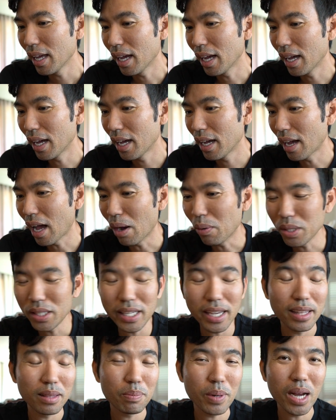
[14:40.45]
I would
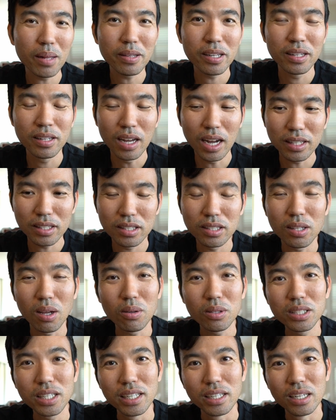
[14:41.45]
say it's probably not
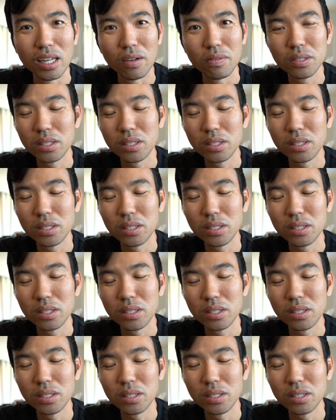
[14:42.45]
salty enough.